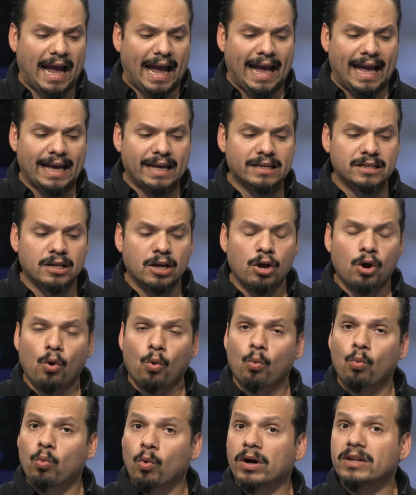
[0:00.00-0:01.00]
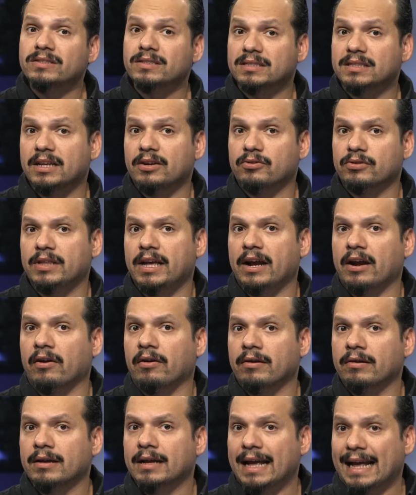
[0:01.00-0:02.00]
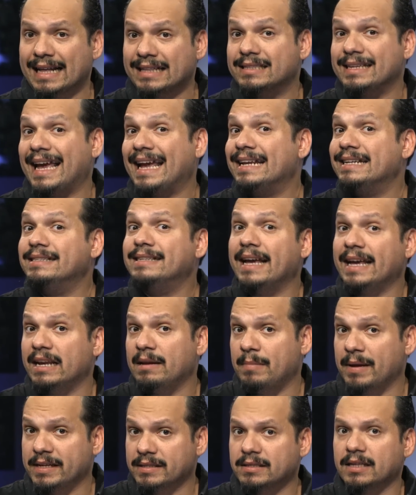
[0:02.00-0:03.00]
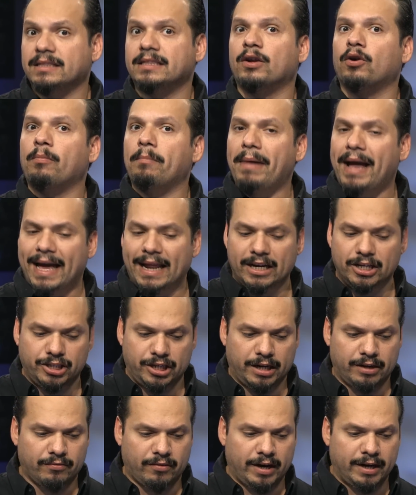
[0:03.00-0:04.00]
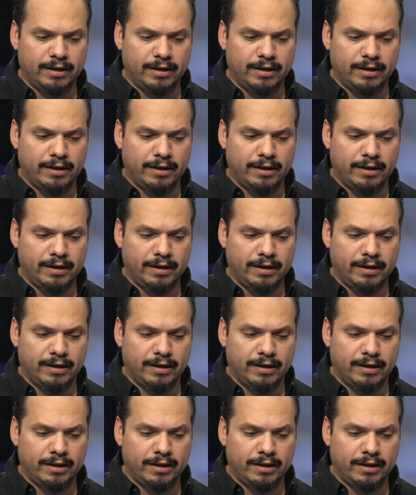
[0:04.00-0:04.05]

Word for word: And once they're there, it's a database that they're managing,